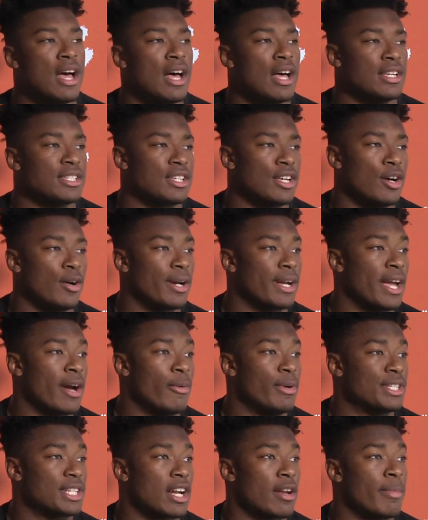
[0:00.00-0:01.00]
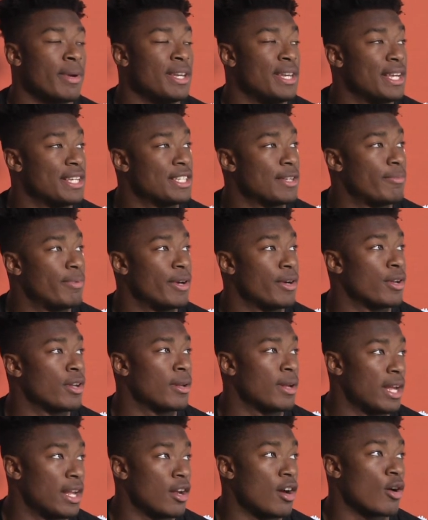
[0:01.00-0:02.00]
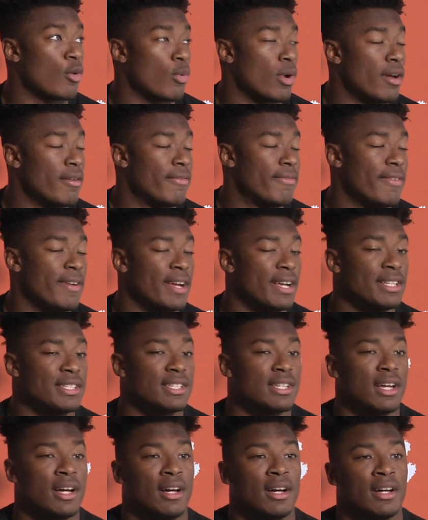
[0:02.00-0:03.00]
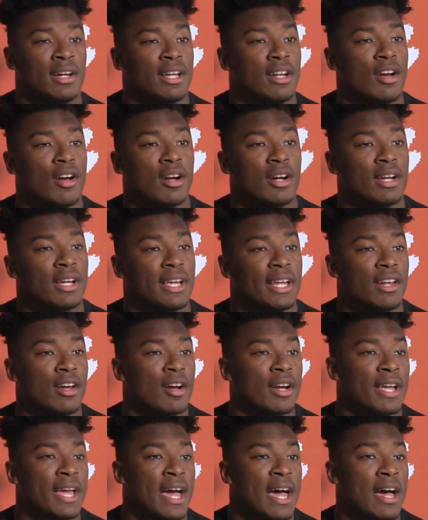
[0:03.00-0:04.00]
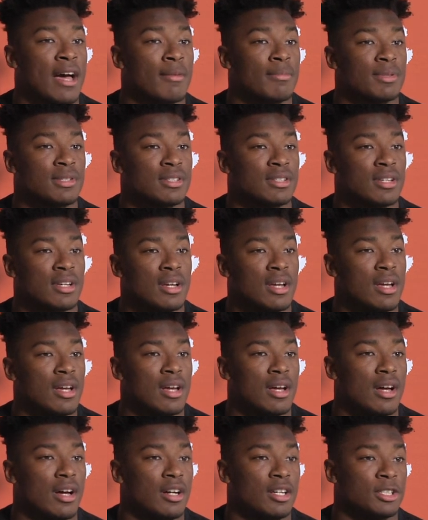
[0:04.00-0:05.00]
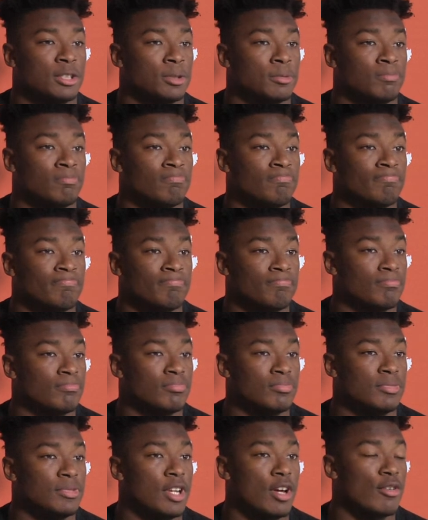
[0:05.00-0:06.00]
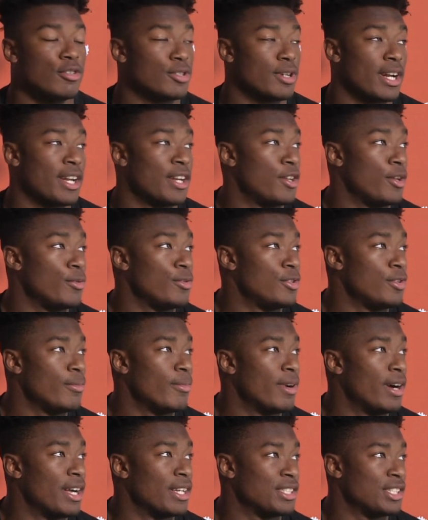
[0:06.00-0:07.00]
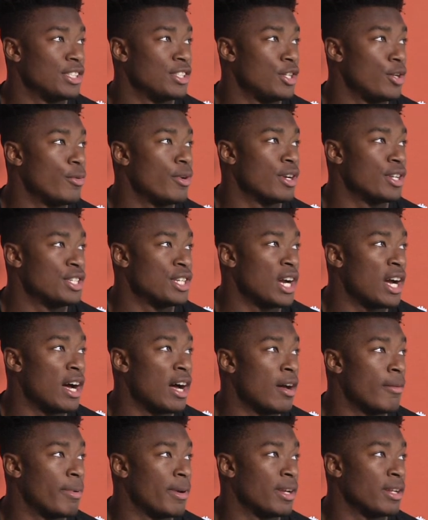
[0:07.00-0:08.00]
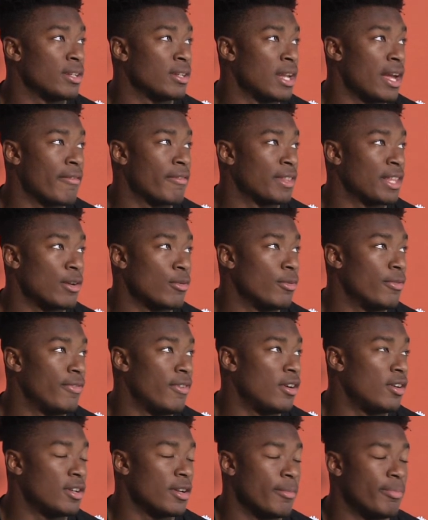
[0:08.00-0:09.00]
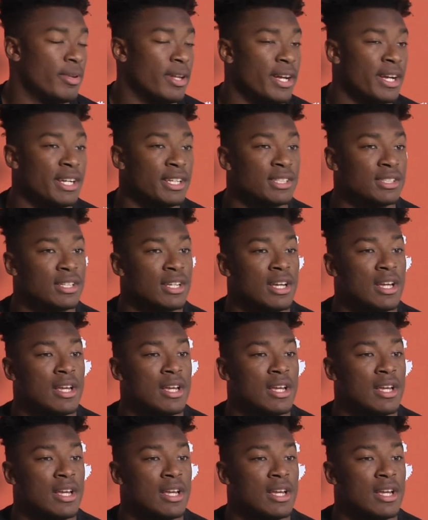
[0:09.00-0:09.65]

So again, we try to be disciplined in our run fits, uh, in our in our gaps. Um, don't try to do too much. Just do your job, and everything will fall into place.